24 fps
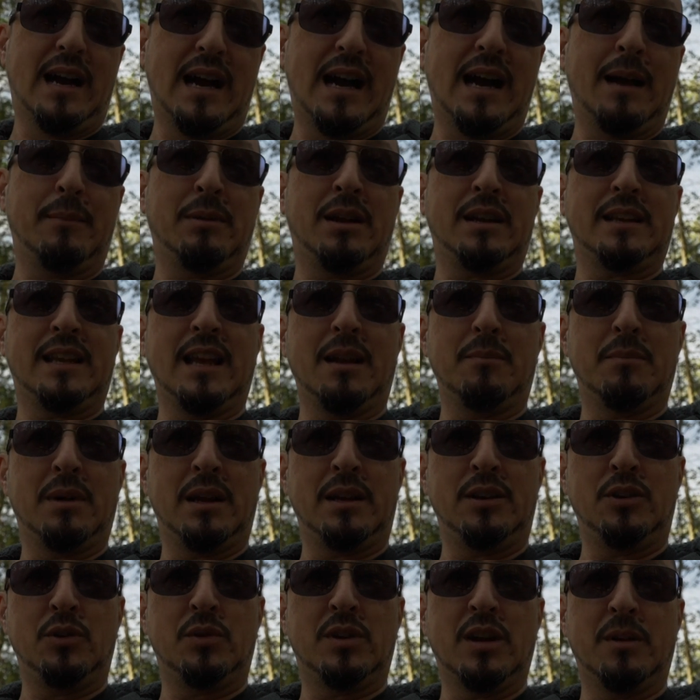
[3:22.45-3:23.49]
I'm not getting my
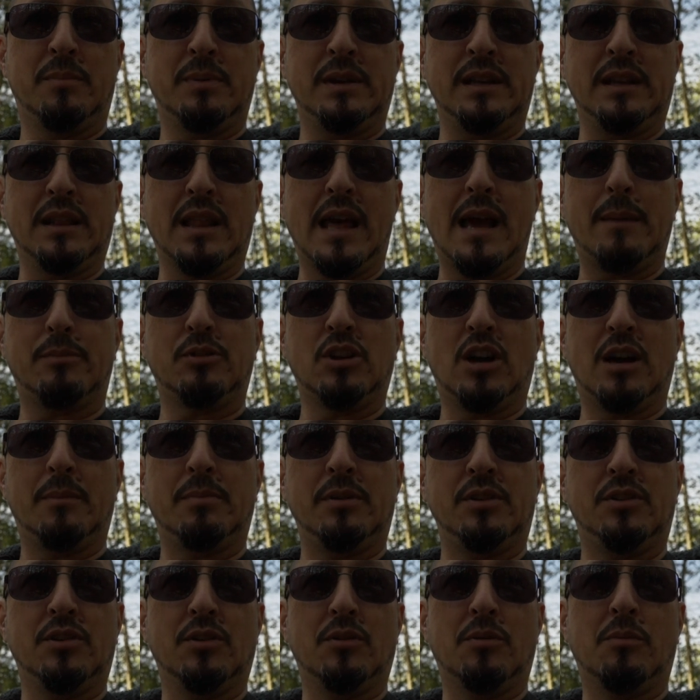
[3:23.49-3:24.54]
new company laptop
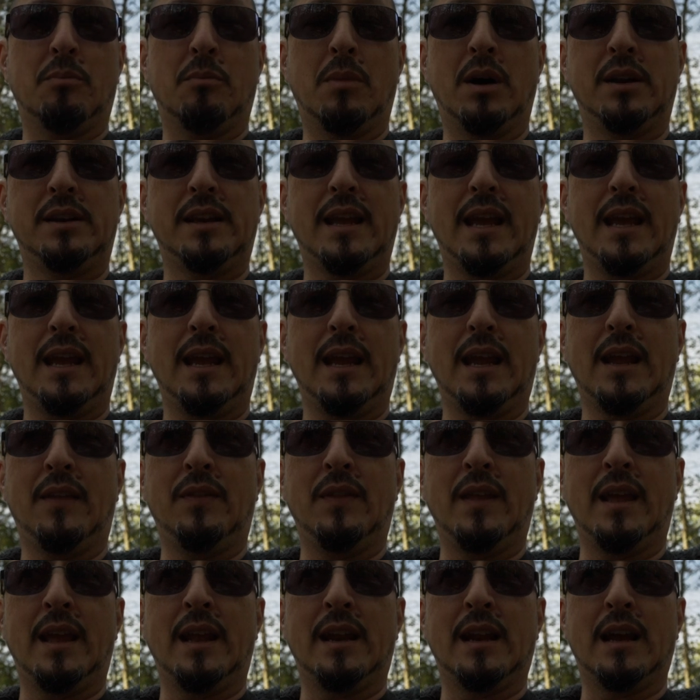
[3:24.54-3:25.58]
until Monday, and
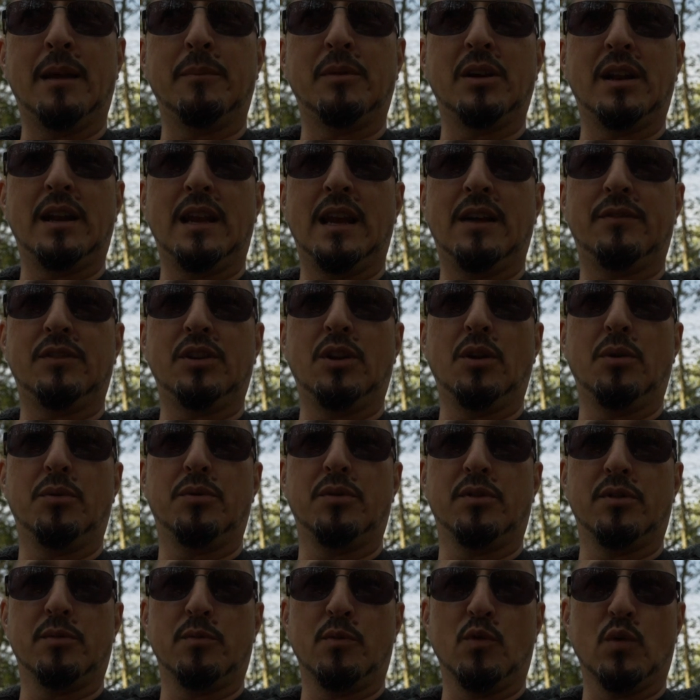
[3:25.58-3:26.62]
then I'm gonna have to go
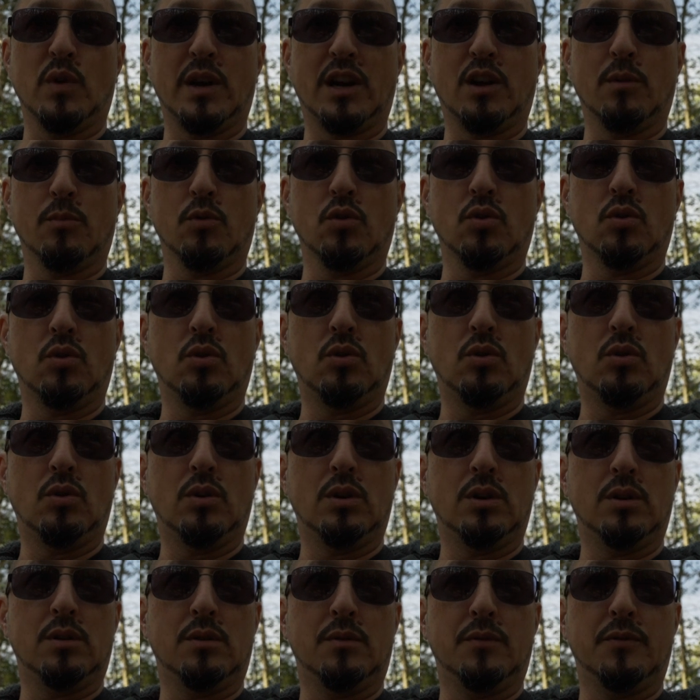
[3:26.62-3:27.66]
through the rigmarole
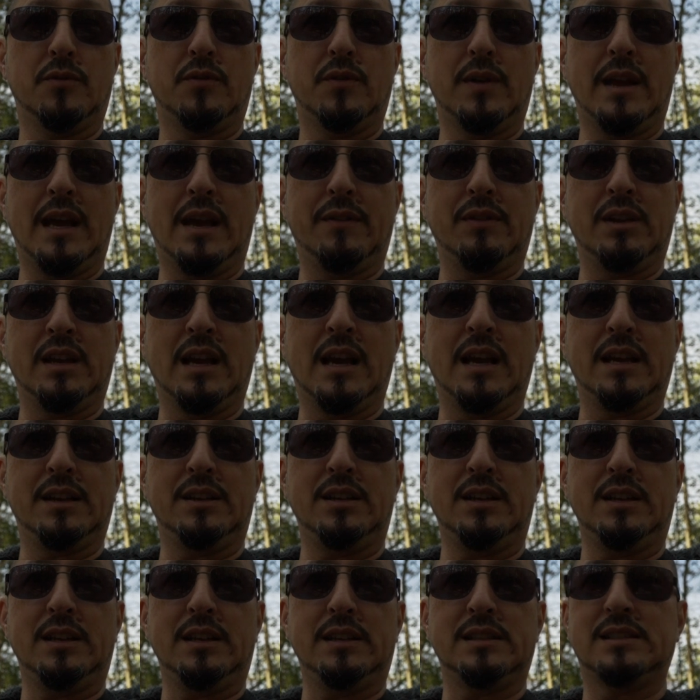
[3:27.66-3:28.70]
of having
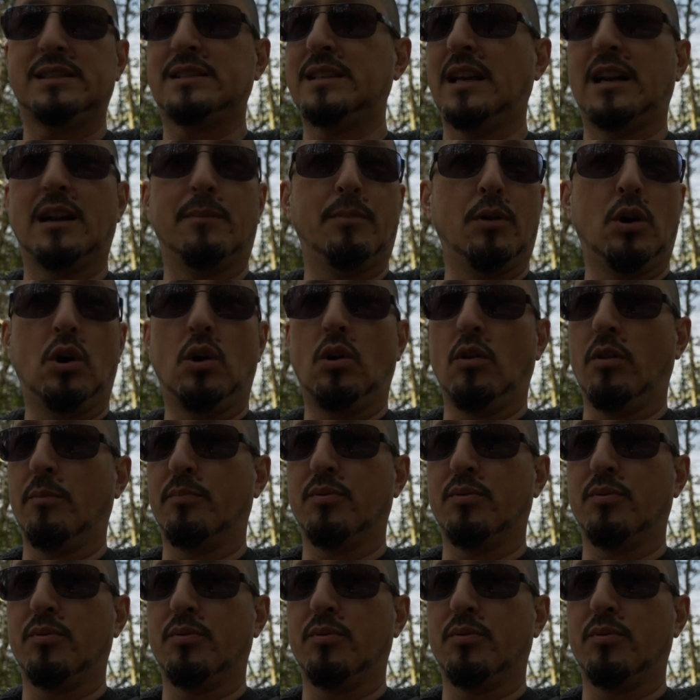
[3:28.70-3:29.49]
IT set up all the